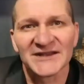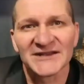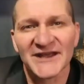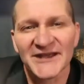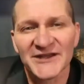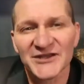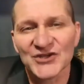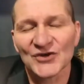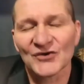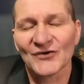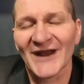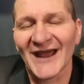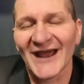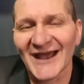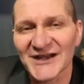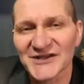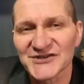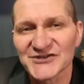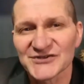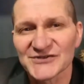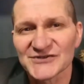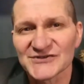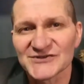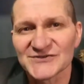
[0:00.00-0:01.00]
your
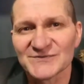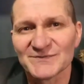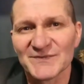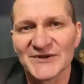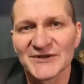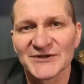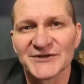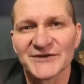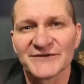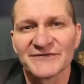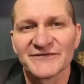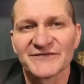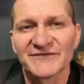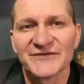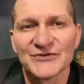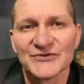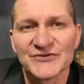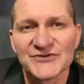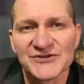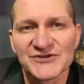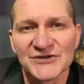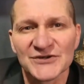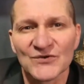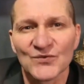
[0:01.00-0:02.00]
actions build a
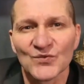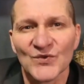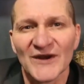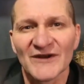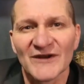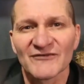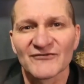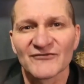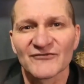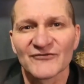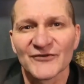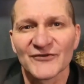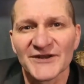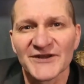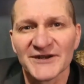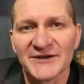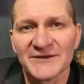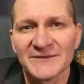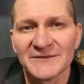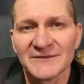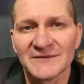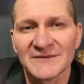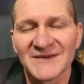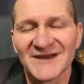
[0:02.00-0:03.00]
future where
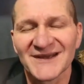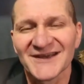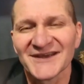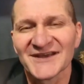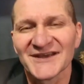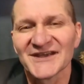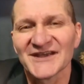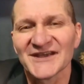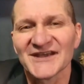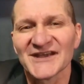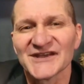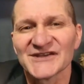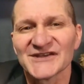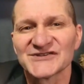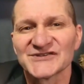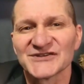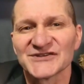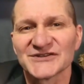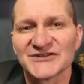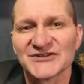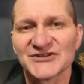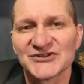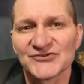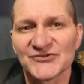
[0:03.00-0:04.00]
freedom is a
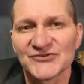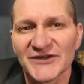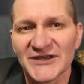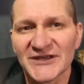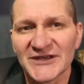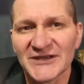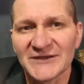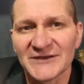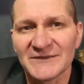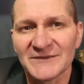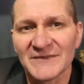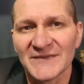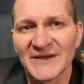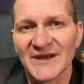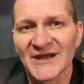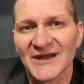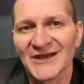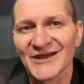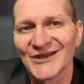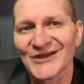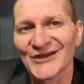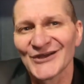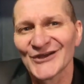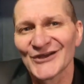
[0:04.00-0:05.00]
dream.
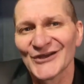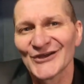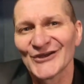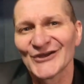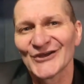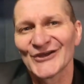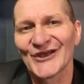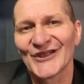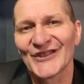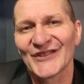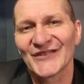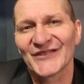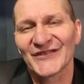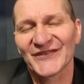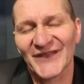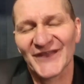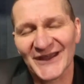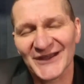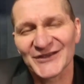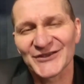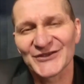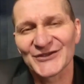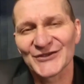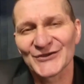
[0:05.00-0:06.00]

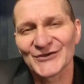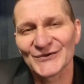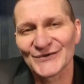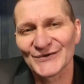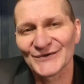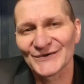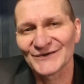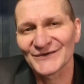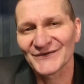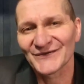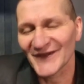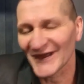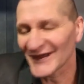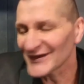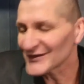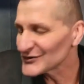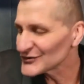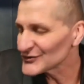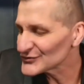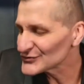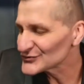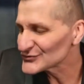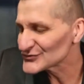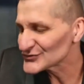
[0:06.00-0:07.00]
Thank you. Thank
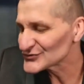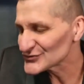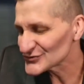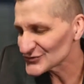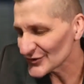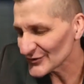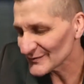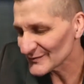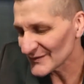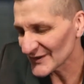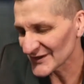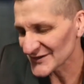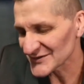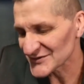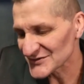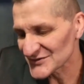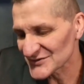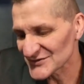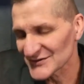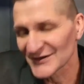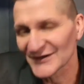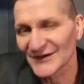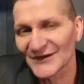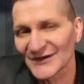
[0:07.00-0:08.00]
you so much
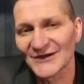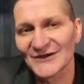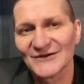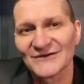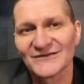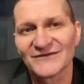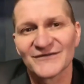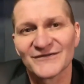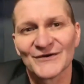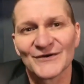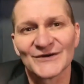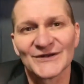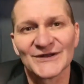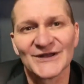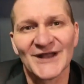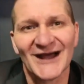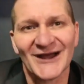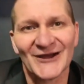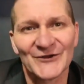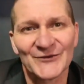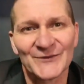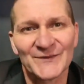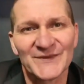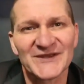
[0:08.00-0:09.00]
for
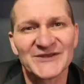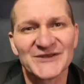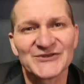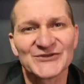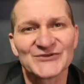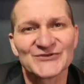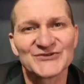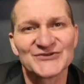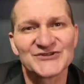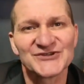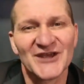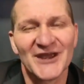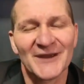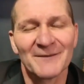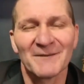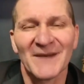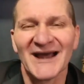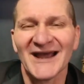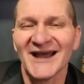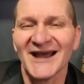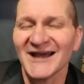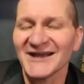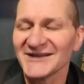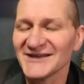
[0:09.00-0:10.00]
allowing me to share
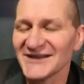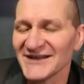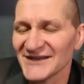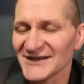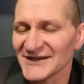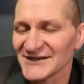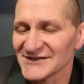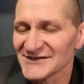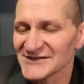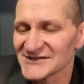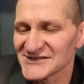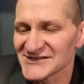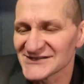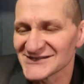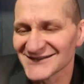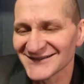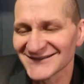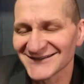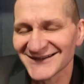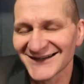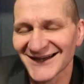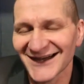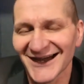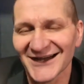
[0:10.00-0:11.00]
my ideas
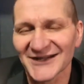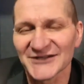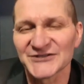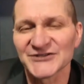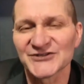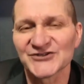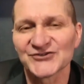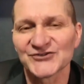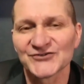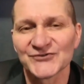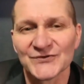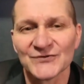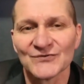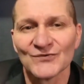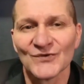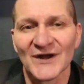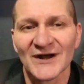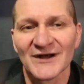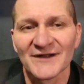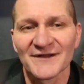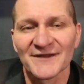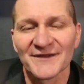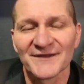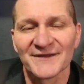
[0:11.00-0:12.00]
on true
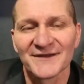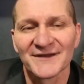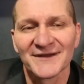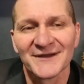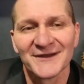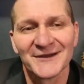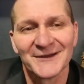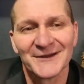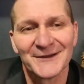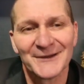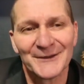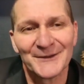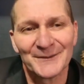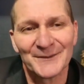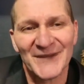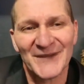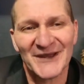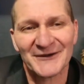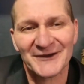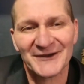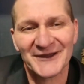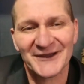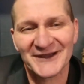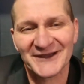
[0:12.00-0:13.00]
wealth.
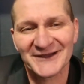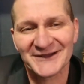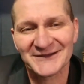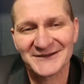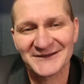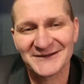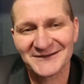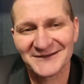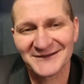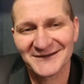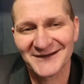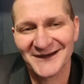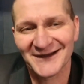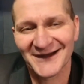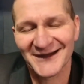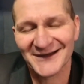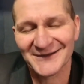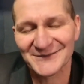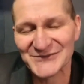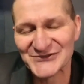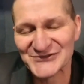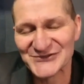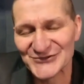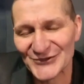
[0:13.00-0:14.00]
Marianne, I am
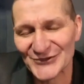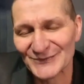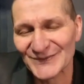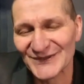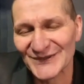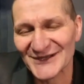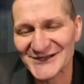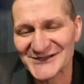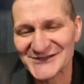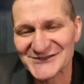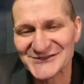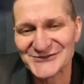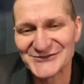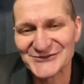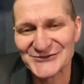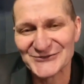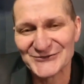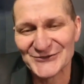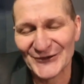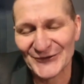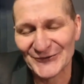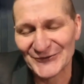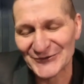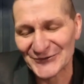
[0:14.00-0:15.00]
so blessed to
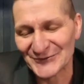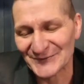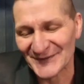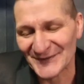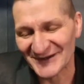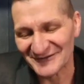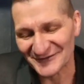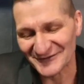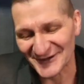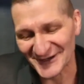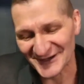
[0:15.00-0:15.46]
know you, my friend.